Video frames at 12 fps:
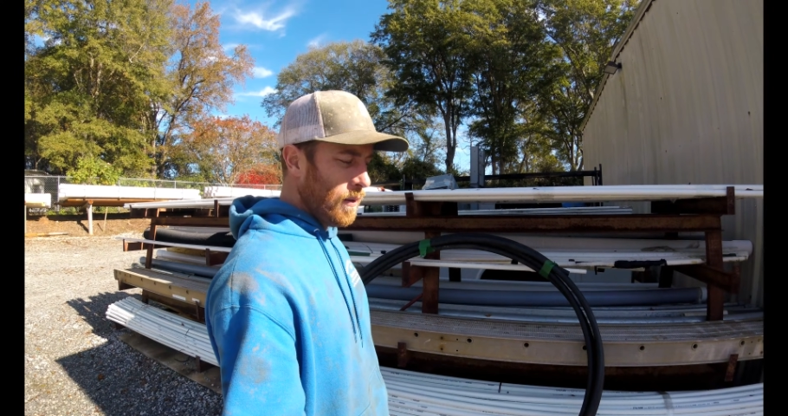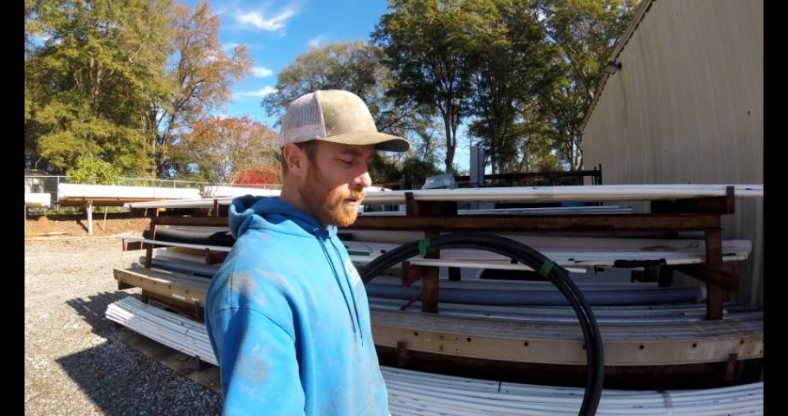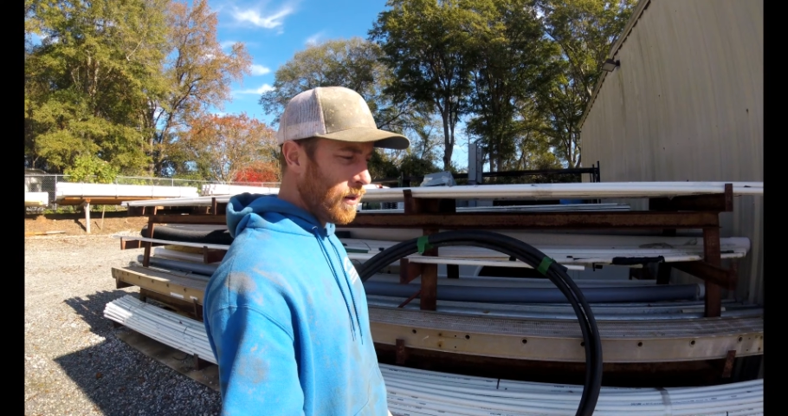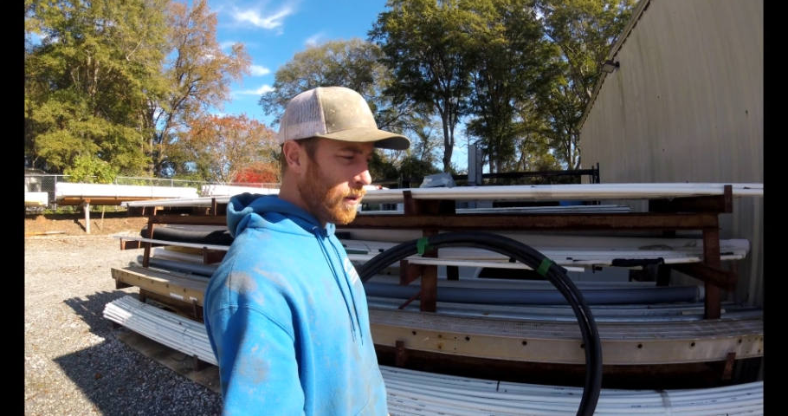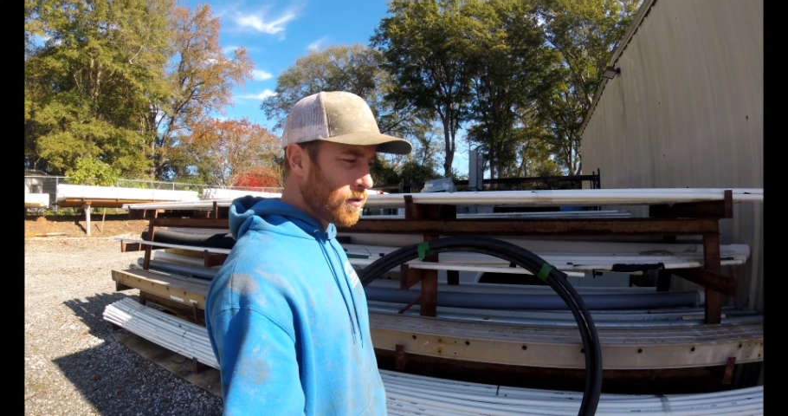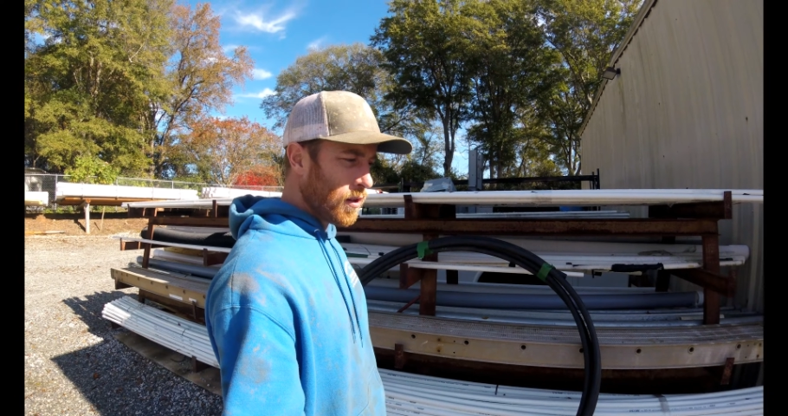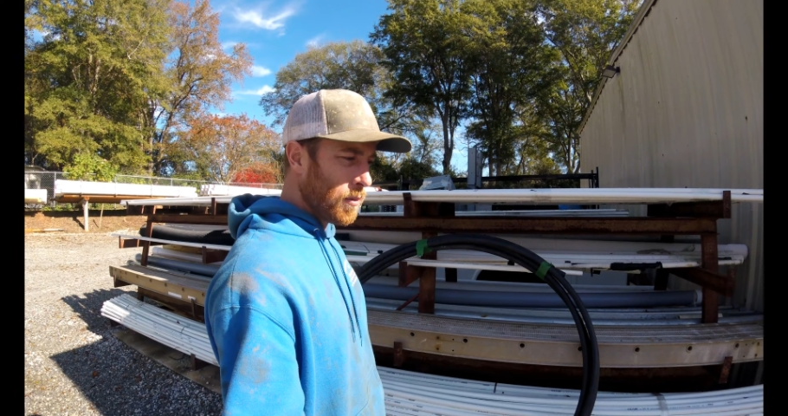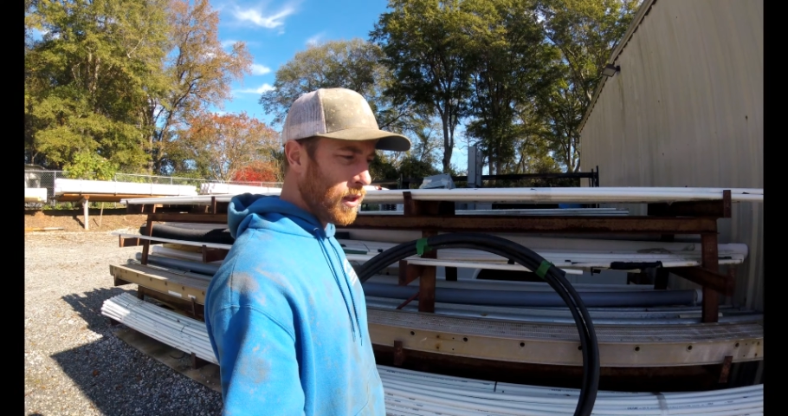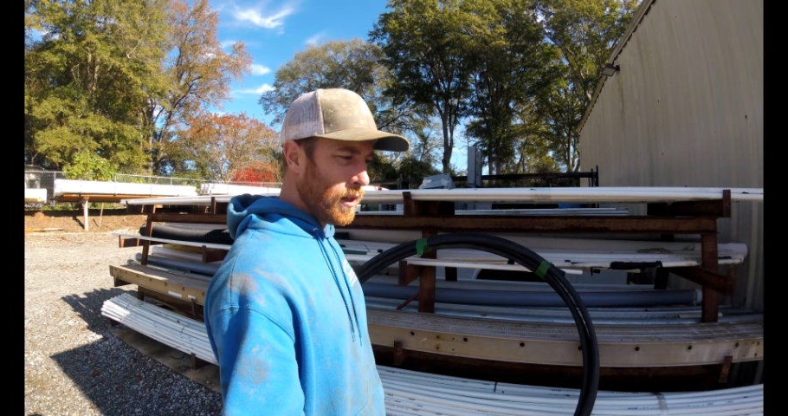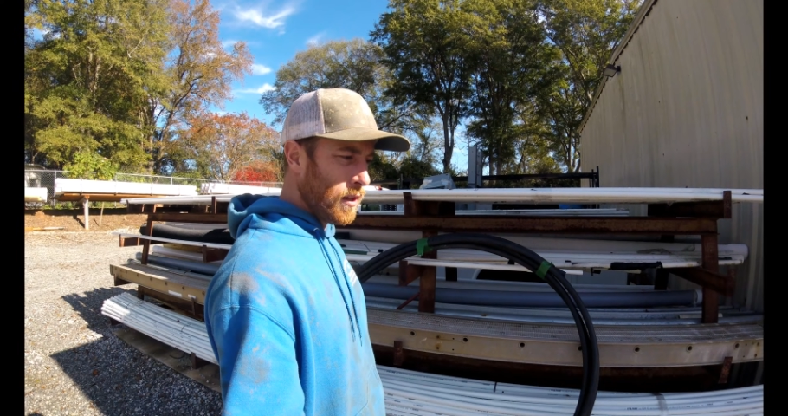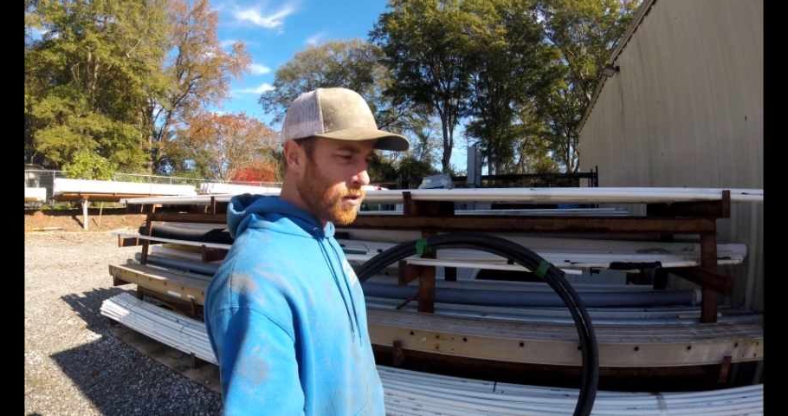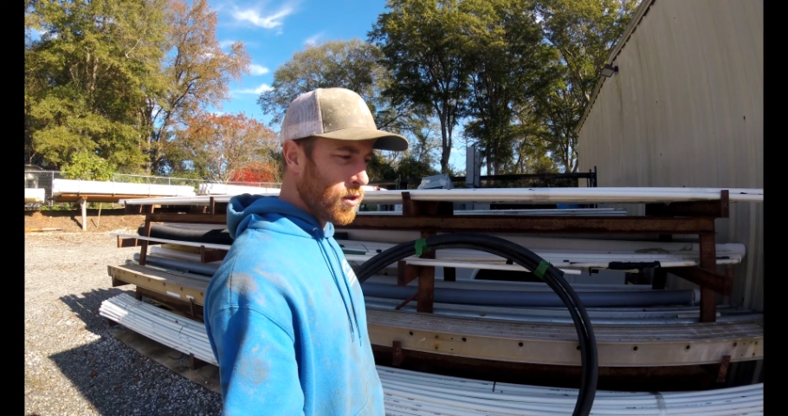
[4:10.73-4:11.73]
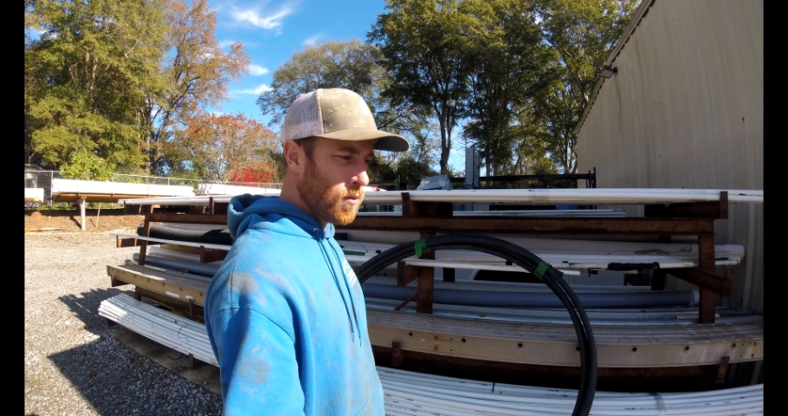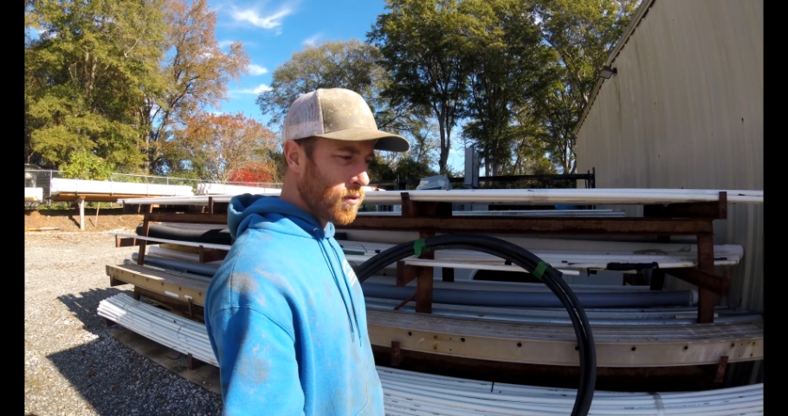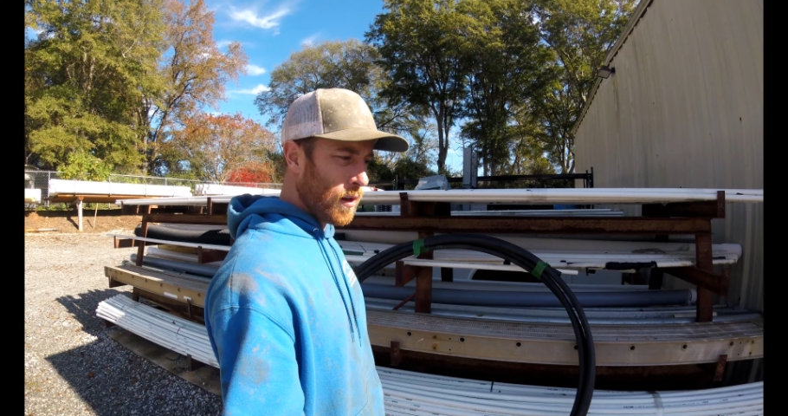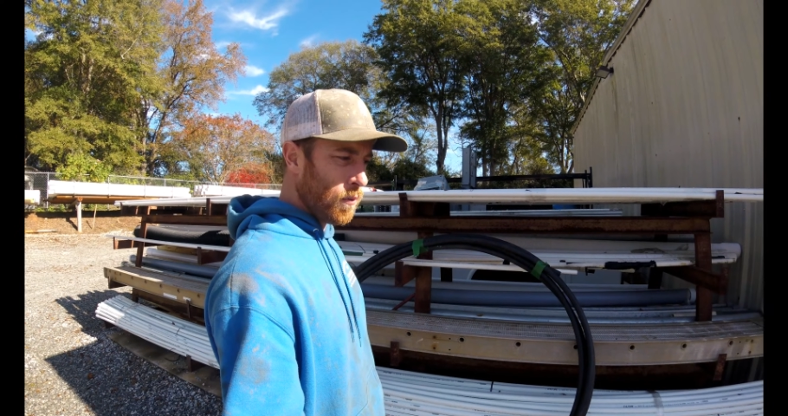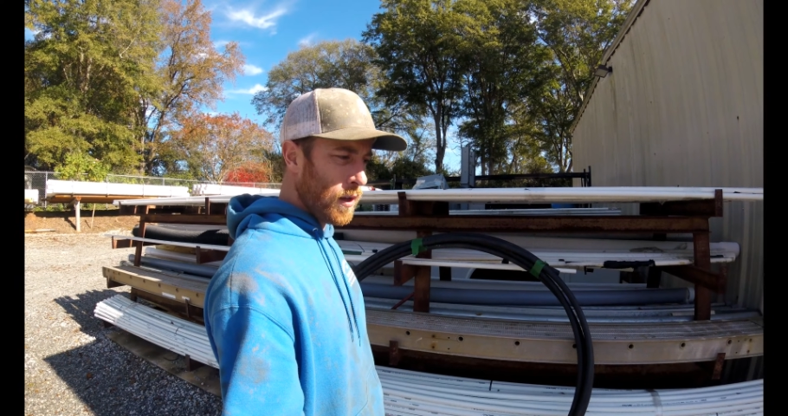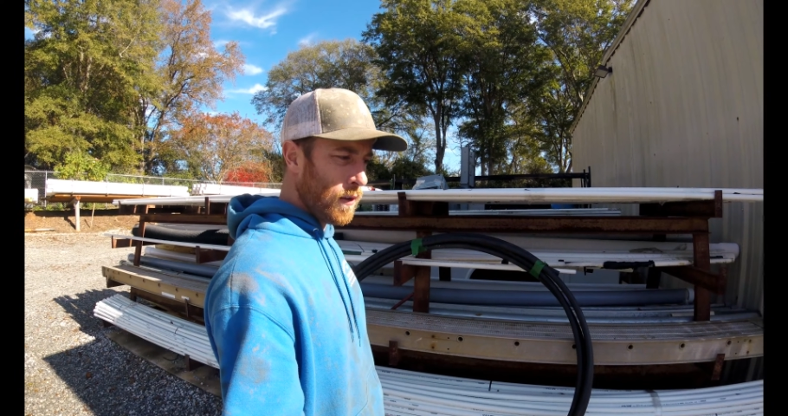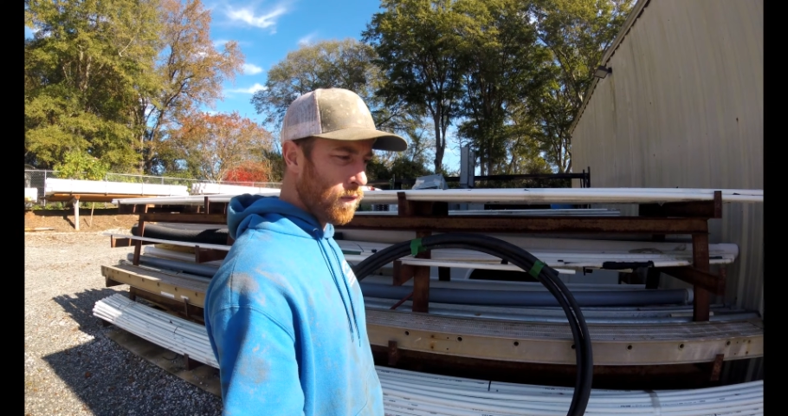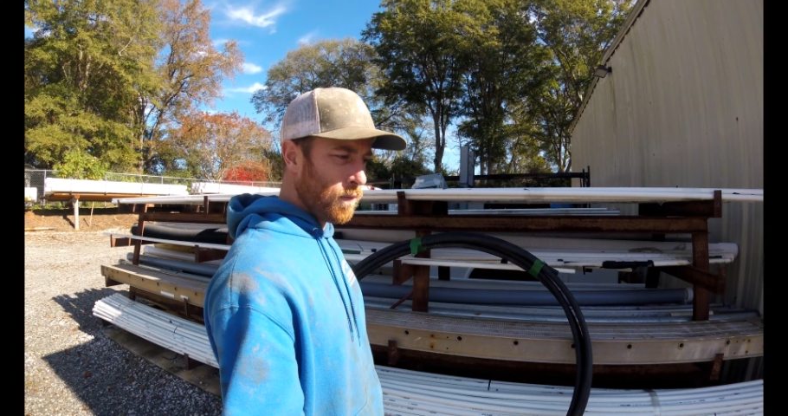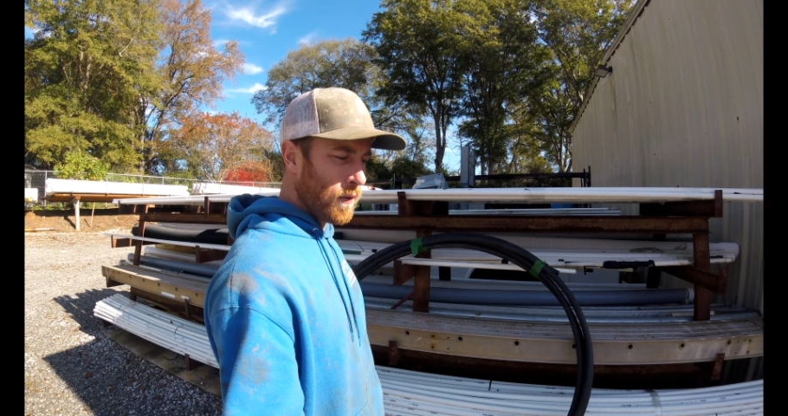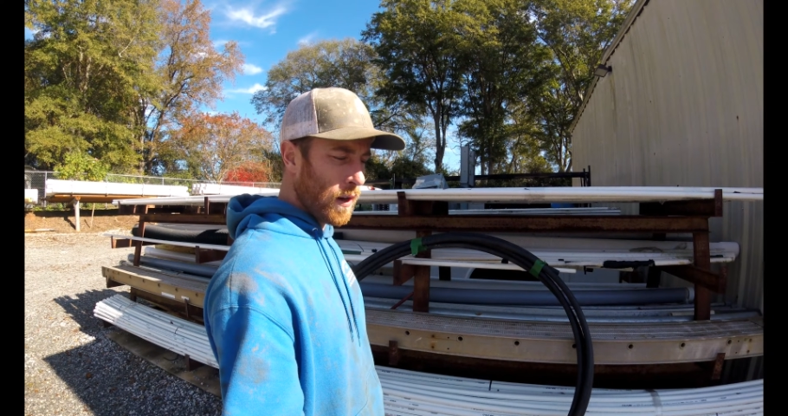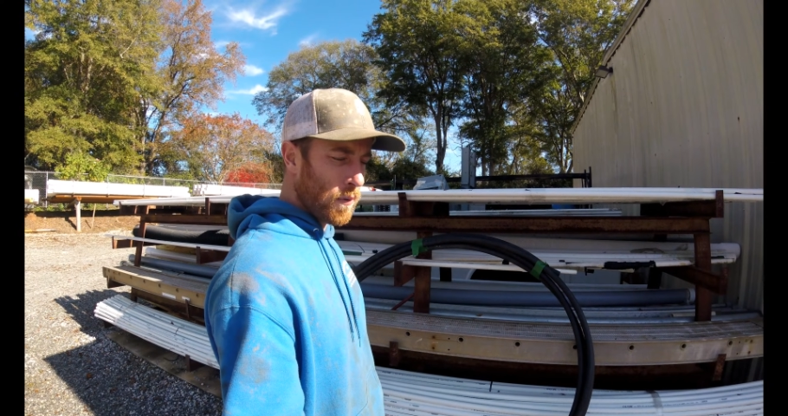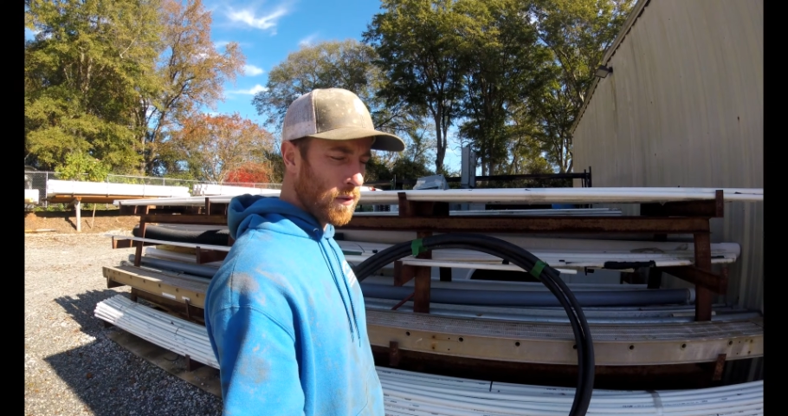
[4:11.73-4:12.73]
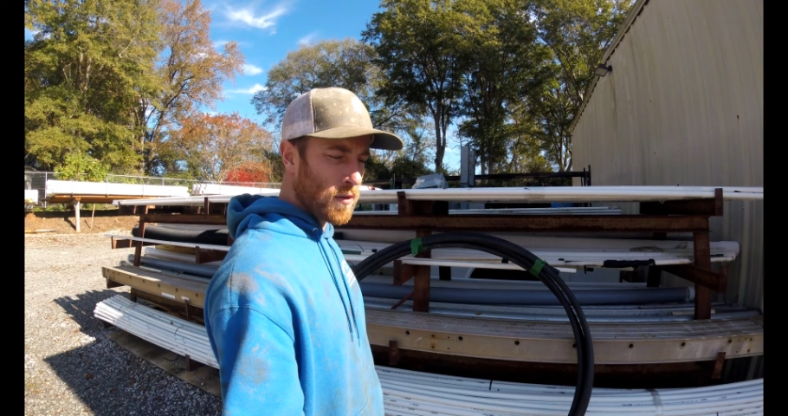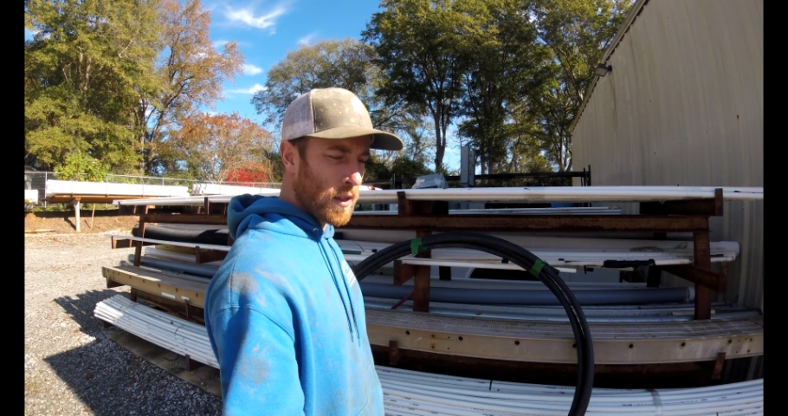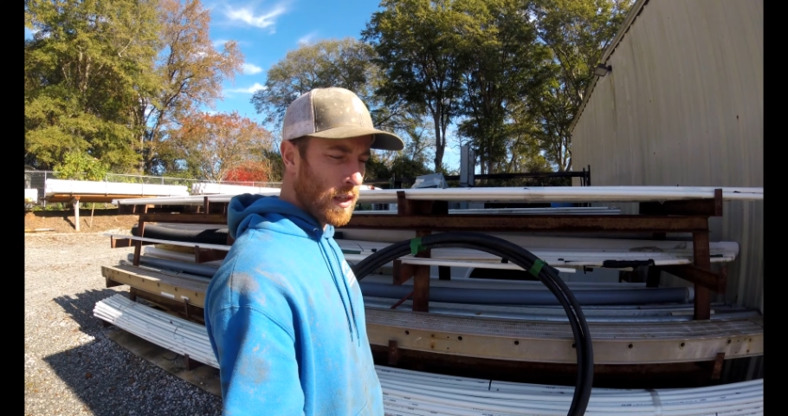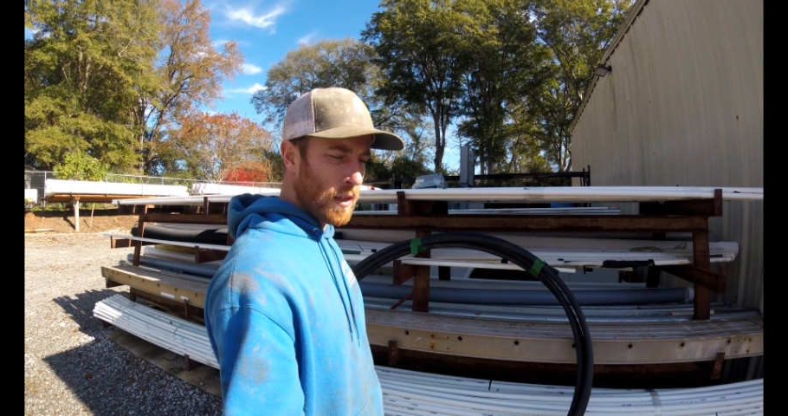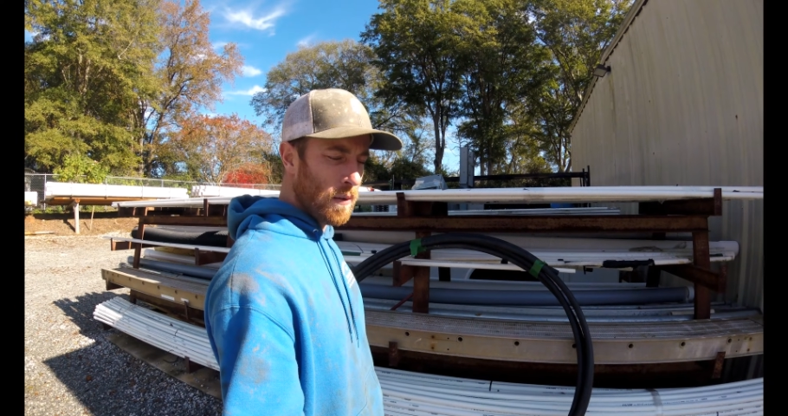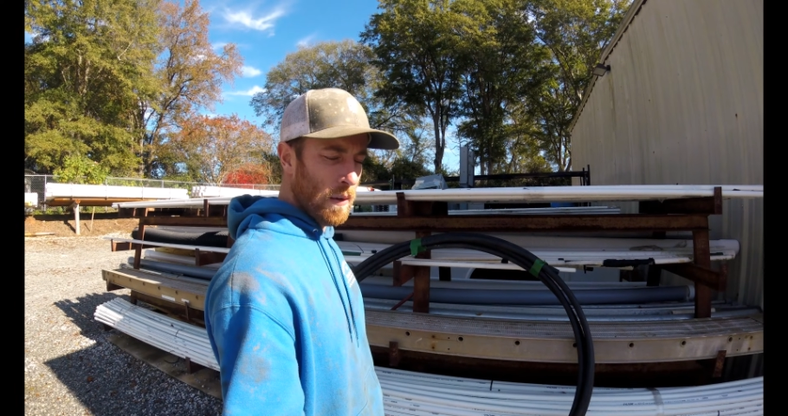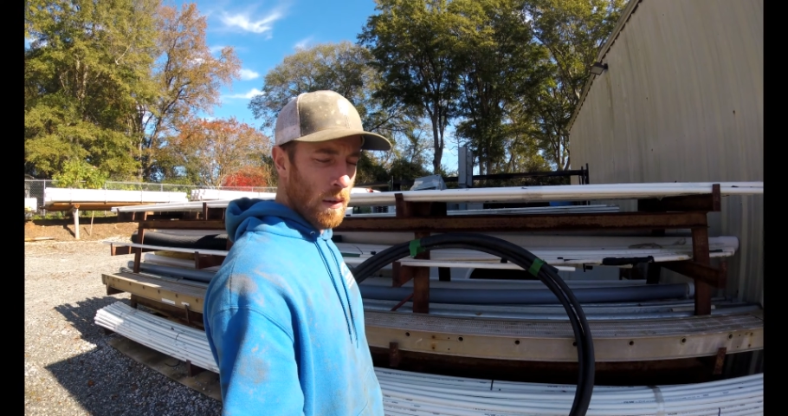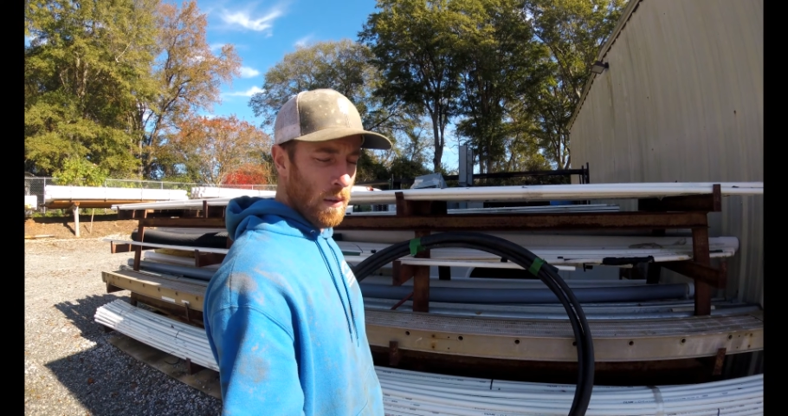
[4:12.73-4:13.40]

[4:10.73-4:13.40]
you know, some of the issues that we've that we've seen